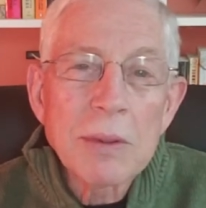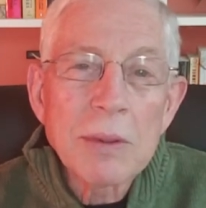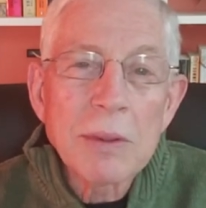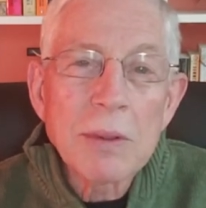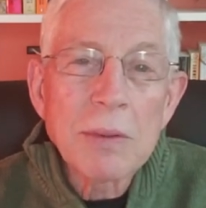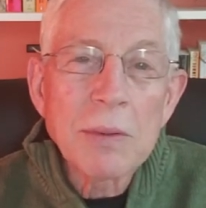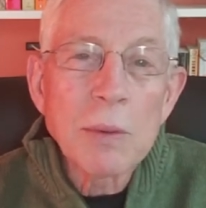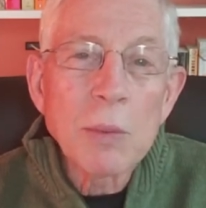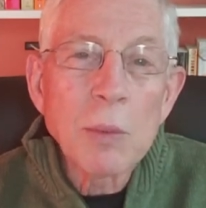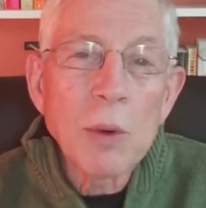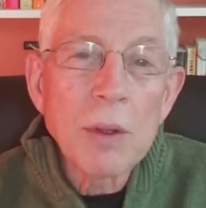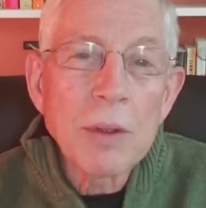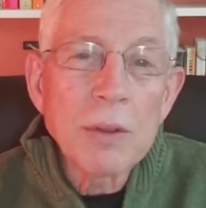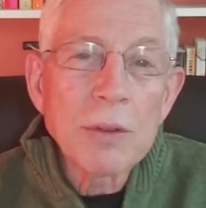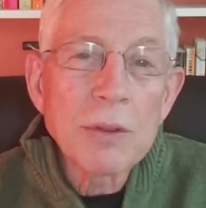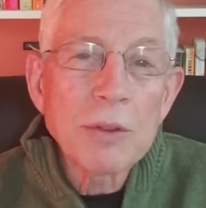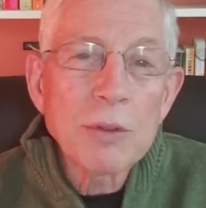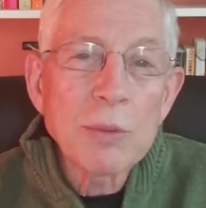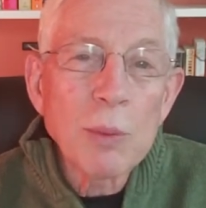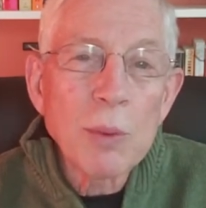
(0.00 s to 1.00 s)
of the
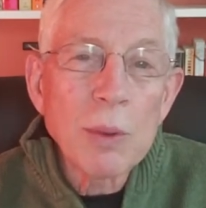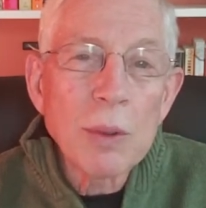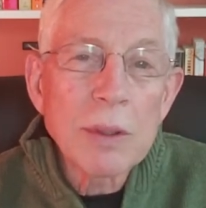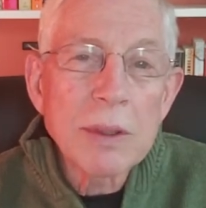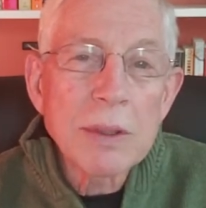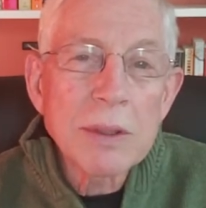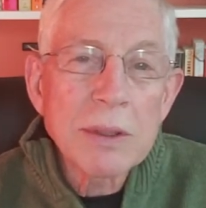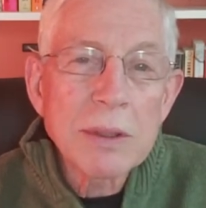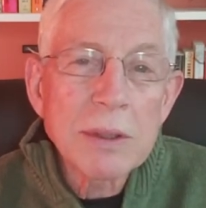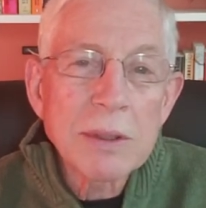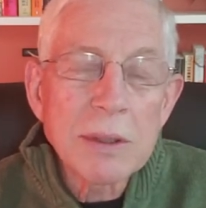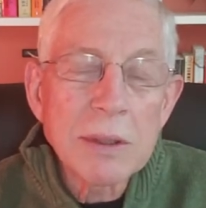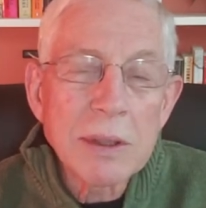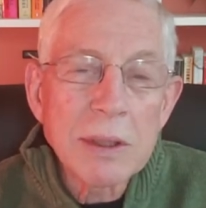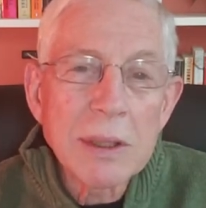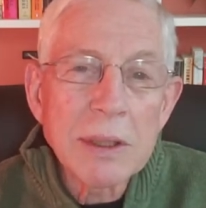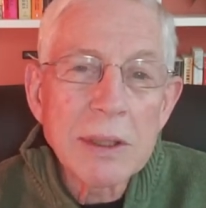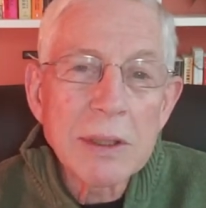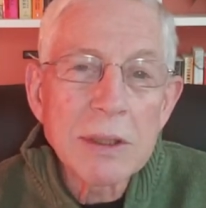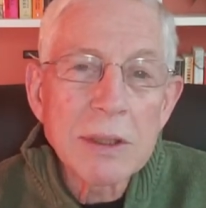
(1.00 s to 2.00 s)
wondrous works that
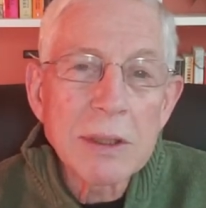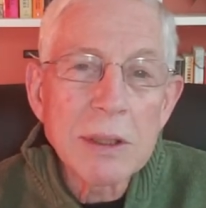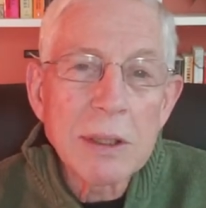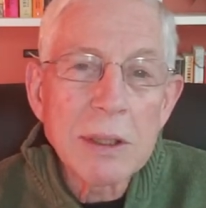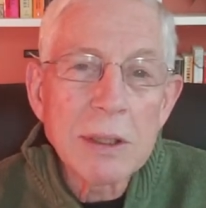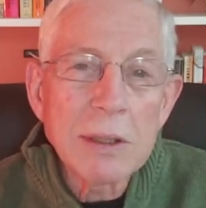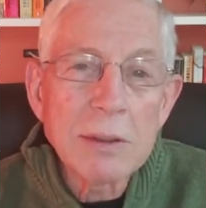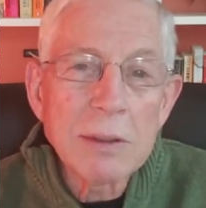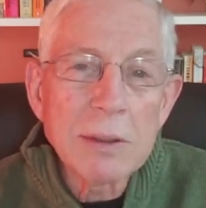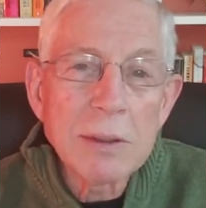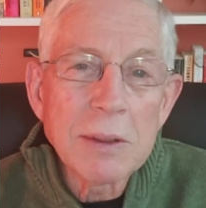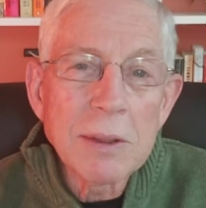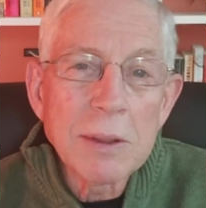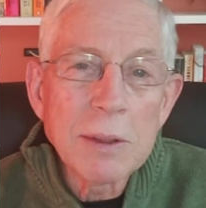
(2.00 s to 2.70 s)
He has done,